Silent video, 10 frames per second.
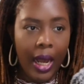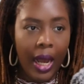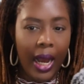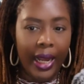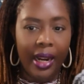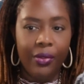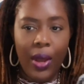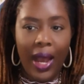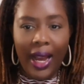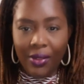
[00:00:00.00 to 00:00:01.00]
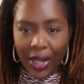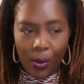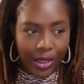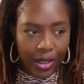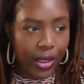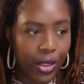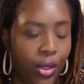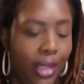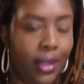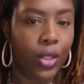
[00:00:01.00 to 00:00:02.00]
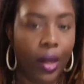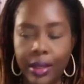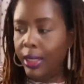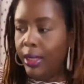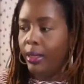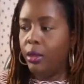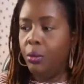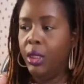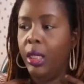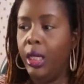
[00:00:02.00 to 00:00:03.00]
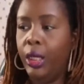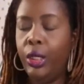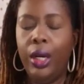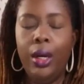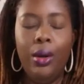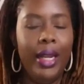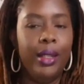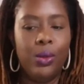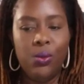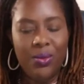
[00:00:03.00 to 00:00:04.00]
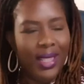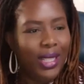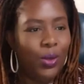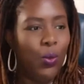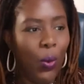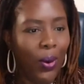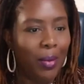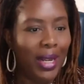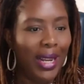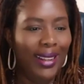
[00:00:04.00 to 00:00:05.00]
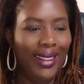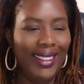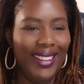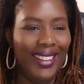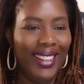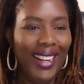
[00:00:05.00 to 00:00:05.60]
Again, if you have any questions, you can certainly let me know. It is warm in here.